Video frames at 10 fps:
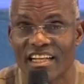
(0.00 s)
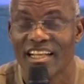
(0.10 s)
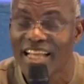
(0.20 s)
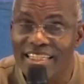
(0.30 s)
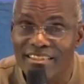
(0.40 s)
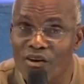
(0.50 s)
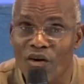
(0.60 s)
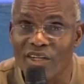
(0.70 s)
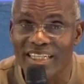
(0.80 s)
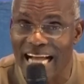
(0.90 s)
Let
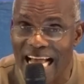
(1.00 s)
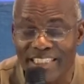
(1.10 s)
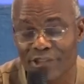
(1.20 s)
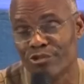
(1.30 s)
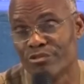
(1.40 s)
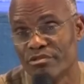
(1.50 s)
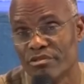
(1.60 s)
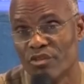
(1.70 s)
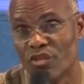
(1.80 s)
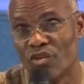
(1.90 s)
God guide you.
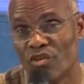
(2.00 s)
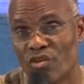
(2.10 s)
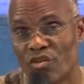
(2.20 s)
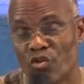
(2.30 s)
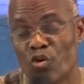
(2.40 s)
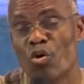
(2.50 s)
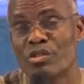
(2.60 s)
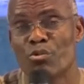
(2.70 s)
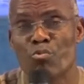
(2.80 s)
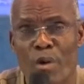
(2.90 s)
Go
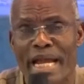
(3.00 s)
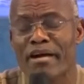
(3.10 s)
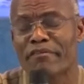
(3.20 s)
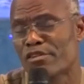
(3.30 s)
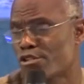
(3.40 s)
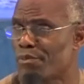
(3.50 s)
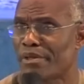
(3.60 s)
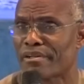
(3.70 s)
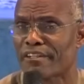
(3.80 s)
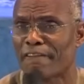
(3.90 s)
the way of the
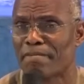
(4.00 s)
Spirit.